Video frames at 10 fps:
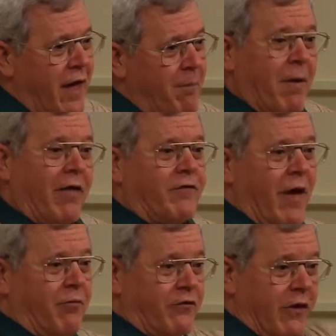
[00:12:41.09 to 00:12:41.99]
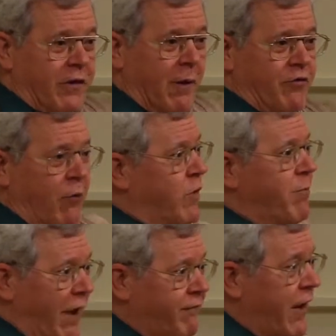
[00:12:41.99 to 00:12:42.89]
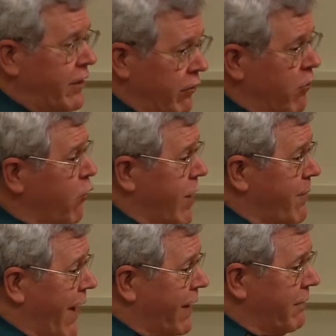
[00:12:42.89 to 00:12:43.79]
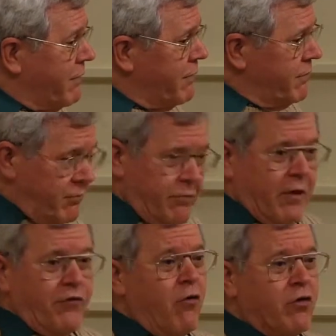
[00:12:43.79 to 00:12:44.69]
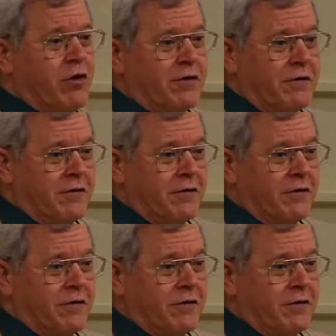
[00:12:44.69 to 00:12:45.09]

And by the time the sun comes up, we might find our own way back. It's all good.